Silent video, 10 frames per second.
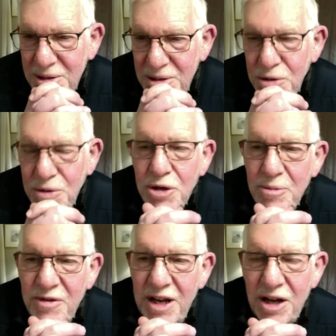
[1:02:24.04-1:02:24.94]
youtube
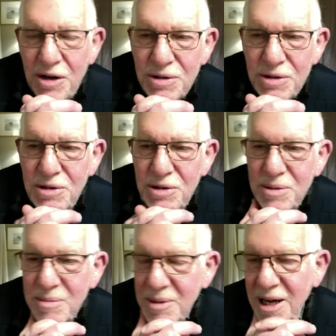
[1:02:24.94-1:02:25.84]
videos
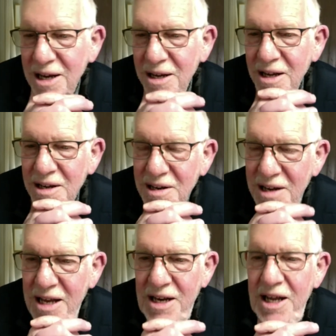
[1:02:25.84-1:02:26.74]
uh, and
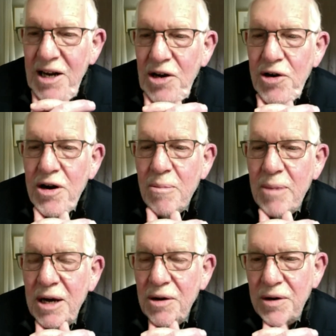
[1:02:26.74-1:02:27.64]
and and learn
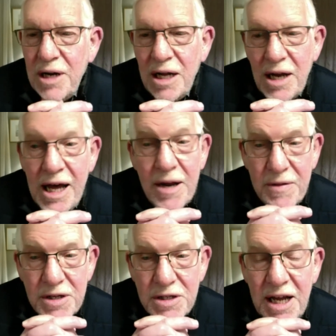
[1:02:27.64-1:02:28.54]
about a lot of
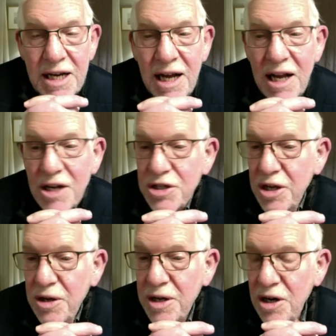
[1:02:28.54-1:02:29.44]
this technology you
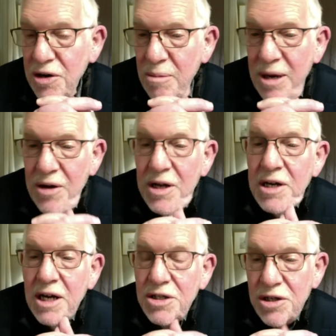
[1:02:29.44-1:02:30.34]
can learn about
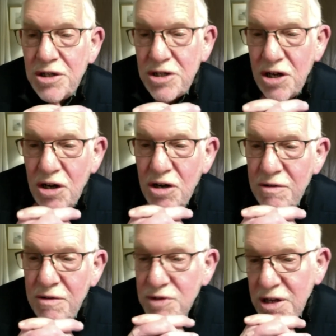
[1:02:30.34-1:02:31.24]
induction
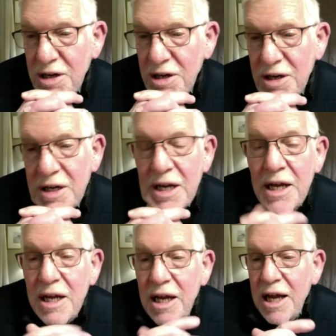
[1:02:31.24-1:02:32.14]
stoves and
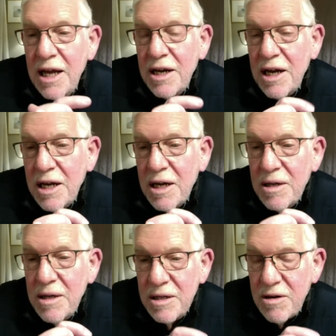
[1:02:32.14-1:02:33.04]
and uh,
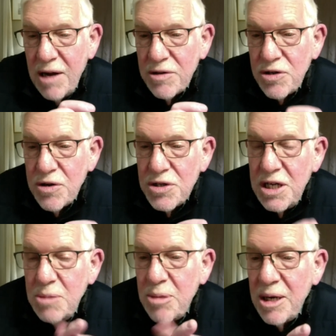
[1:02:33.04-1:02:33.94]
ground source
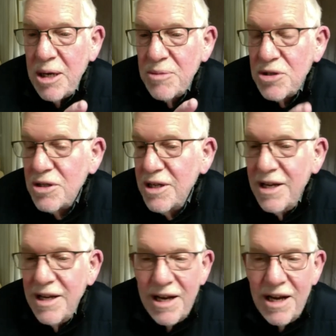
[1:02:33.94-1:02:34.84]
heat pumps
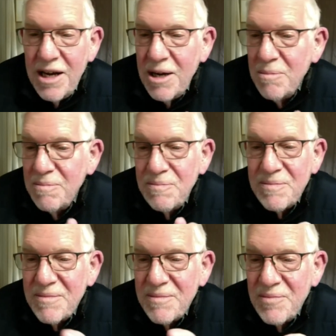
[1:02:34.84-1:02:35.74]
um,
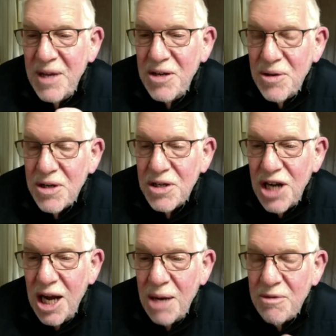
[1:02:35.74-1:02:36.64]
they do a good
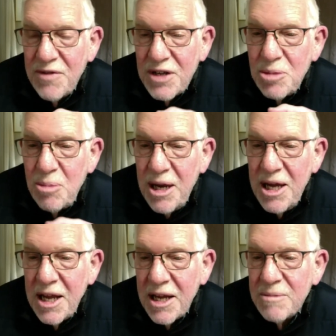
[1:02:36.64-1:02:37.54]
job of
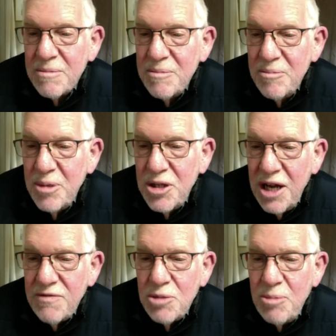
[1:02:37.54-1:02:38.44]
explaining it but you have
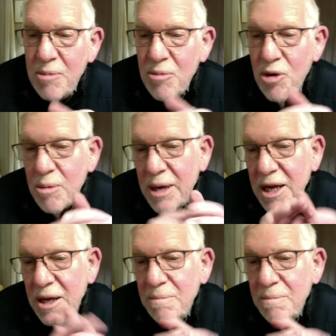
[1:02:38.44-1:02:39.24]
to spend more money